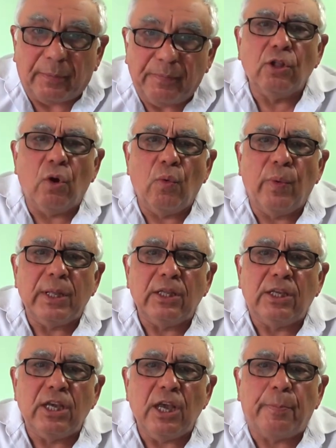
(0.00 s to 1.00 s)
You know, when
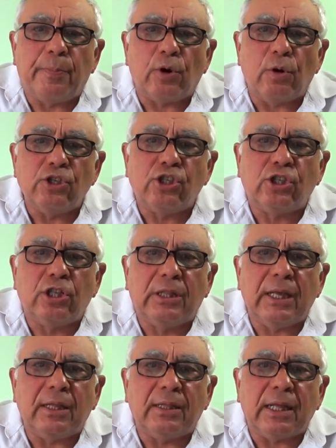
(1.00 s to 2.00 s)
he approached
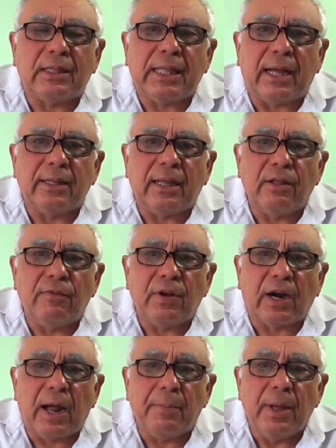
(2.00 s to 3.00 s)
the Datan and the
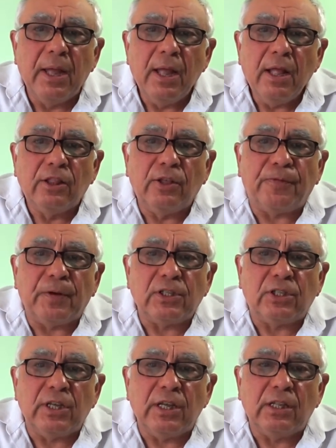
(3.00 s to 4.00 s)
Biram, the
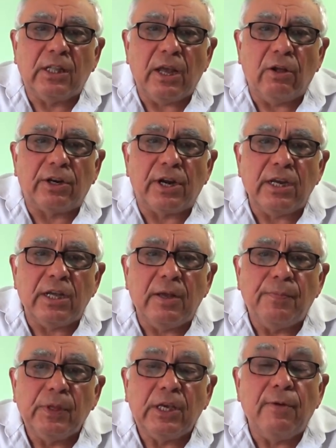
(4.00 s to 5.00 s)
first thing they already,
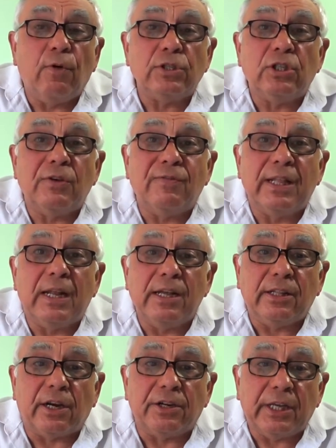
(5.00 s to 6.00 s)
he wasn't even a
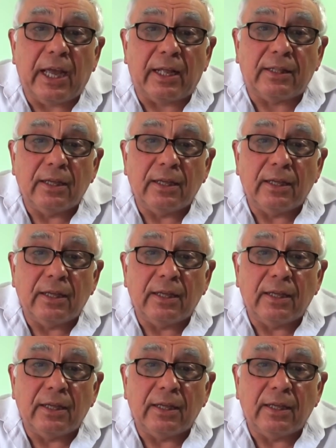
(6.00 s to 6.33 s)
leader yet,